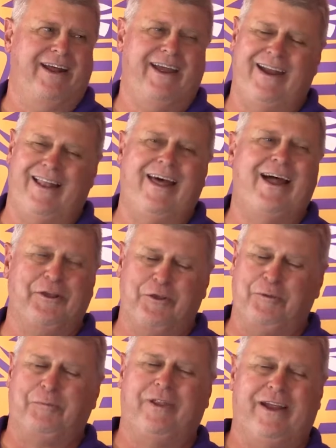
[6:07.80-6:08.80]
I had a lot of
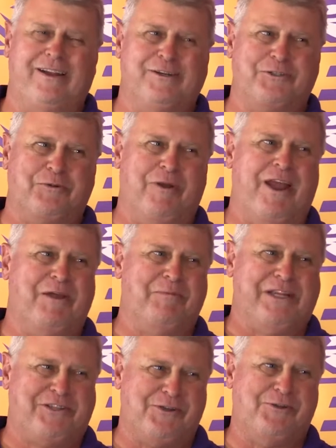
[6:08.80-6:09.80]
good players around
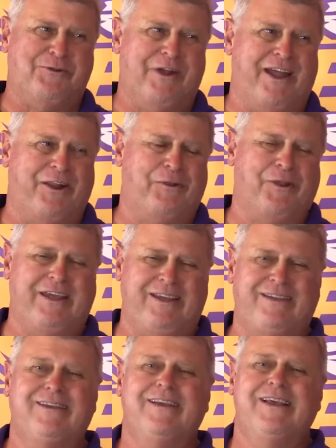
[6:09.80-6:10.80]
me, too, not only